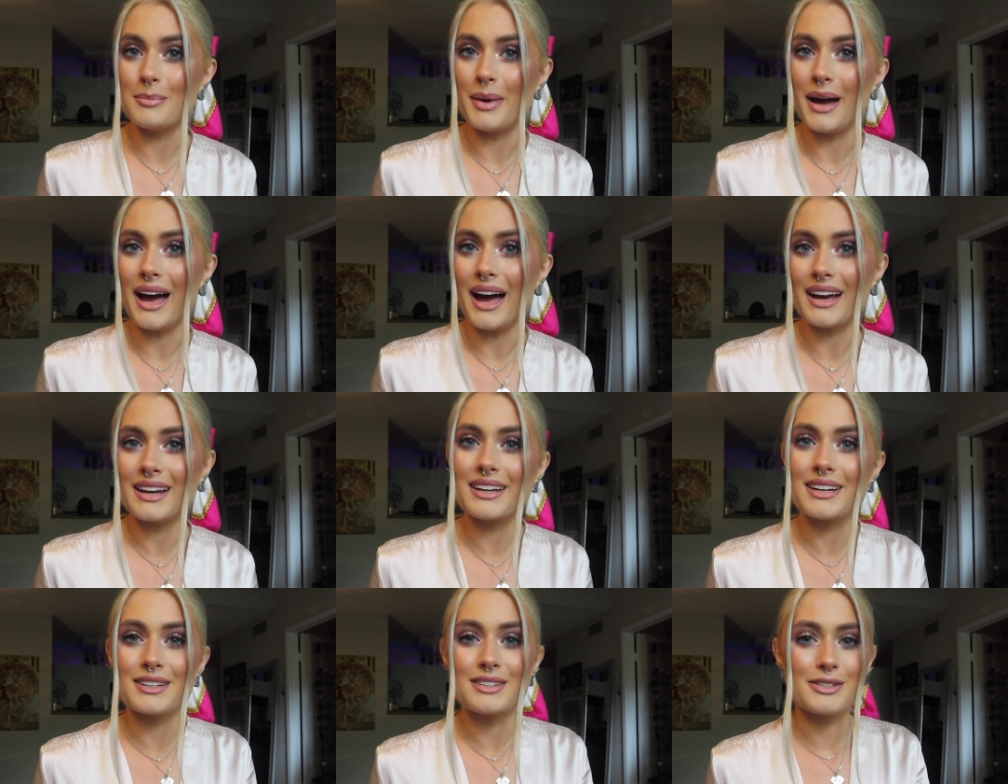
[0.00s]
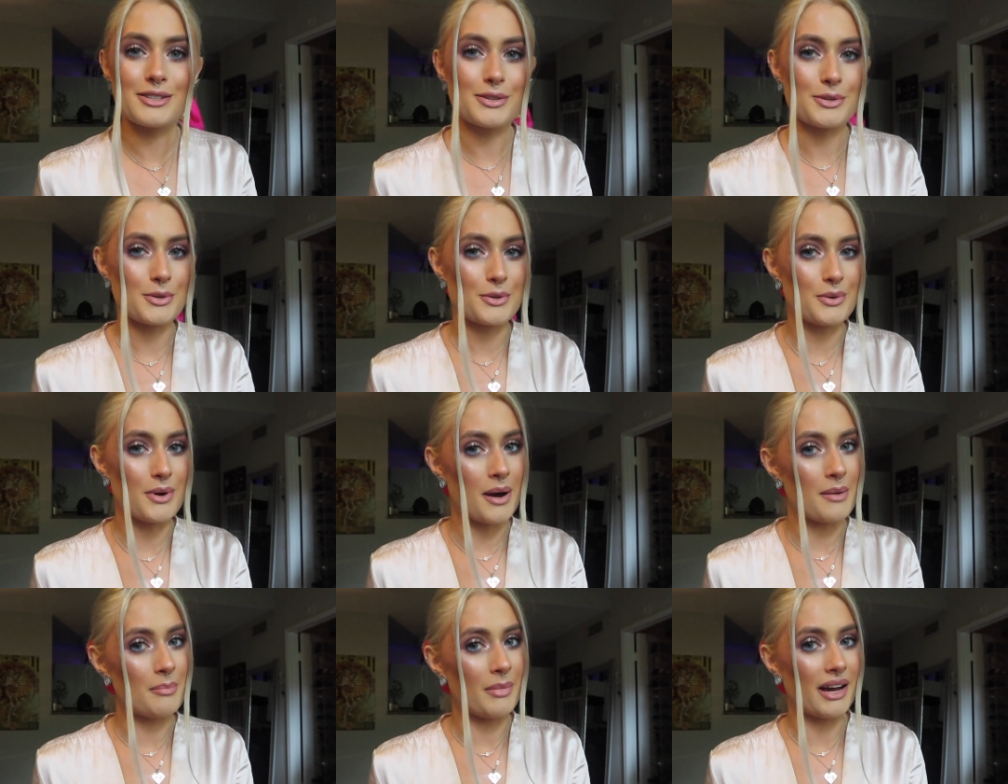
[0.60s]
back
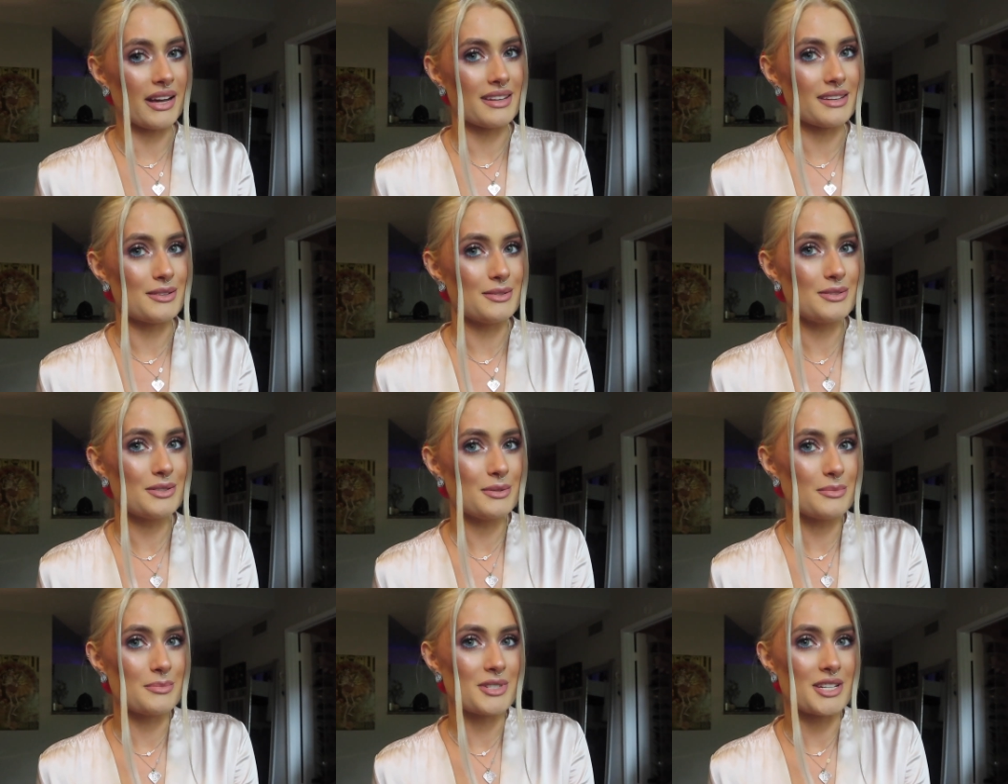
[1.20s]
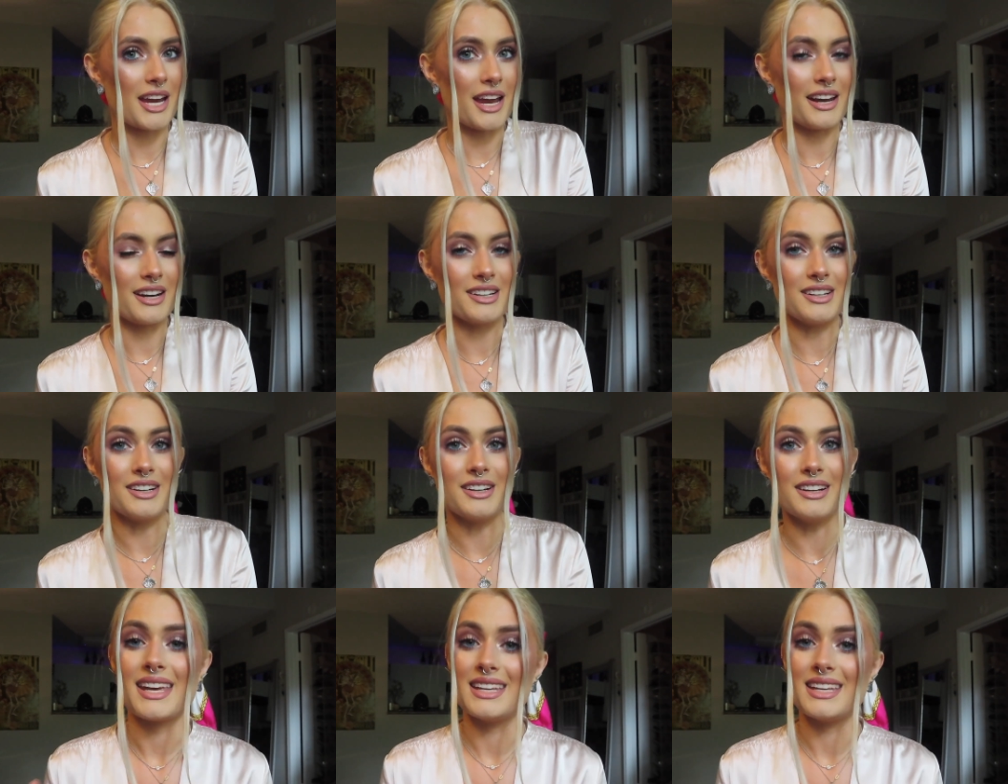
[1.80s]
to my YouTube channel.